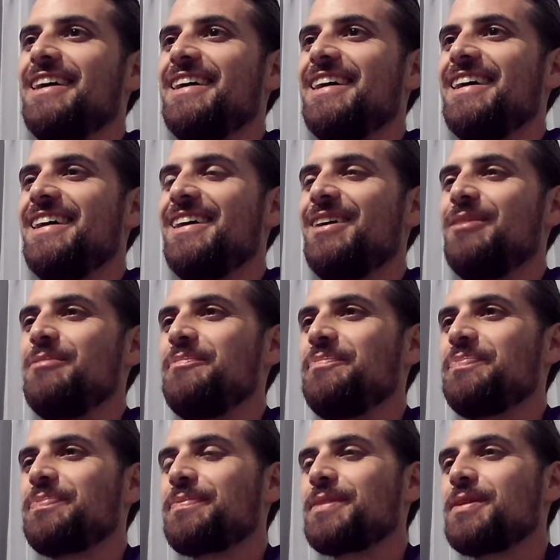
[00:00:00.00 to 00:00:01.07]

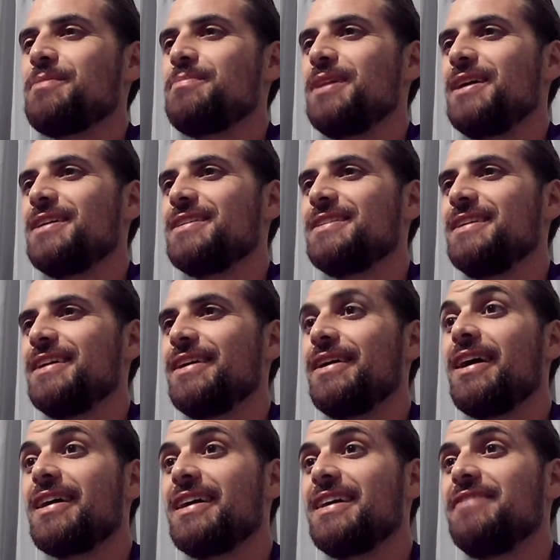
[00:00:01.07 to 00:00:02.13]
But yeah,
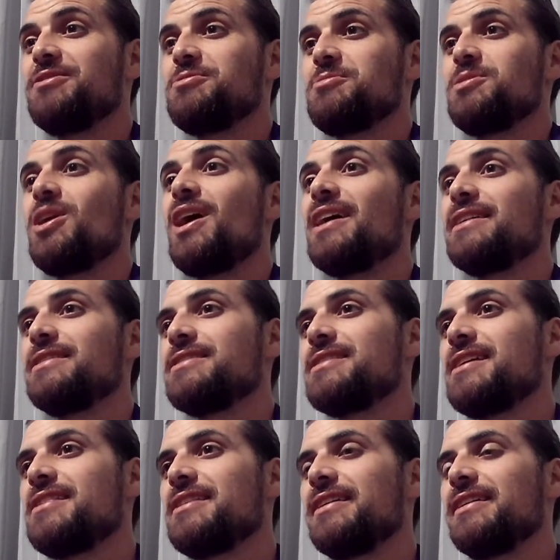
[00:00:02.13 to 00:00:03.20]
I can give you some guidance, I
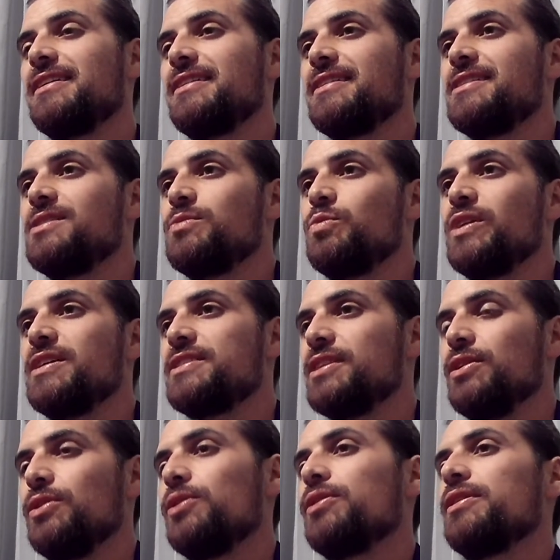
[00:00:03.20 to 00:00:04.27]
think, and where to
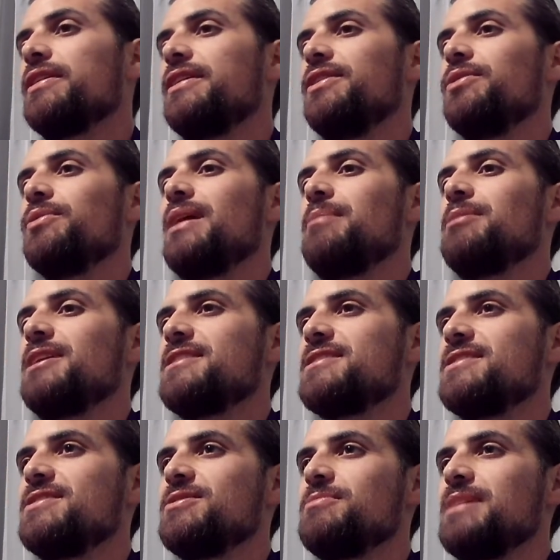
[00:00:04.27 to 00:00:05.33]
look in the right
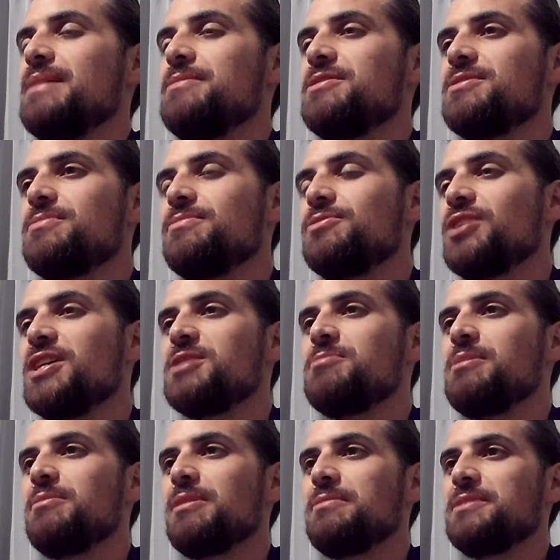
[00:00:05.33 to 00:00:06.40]
places and maybe some
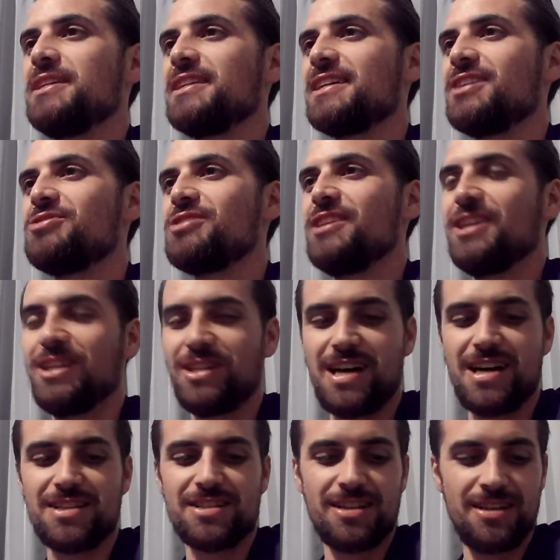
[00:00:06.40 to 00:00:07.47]
tradespeople up and down the country that you can
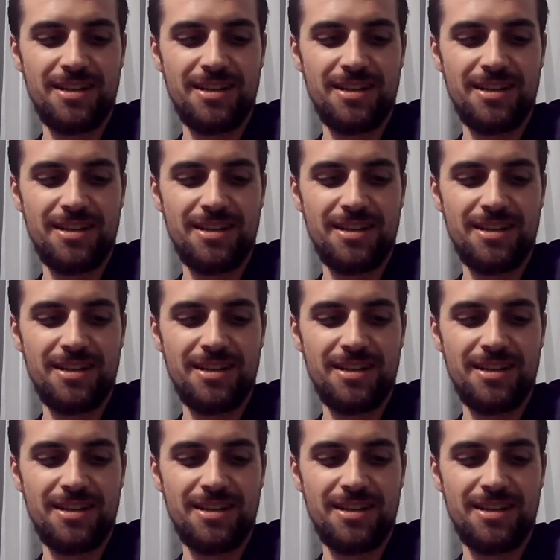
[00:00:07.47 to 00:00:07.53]
ask.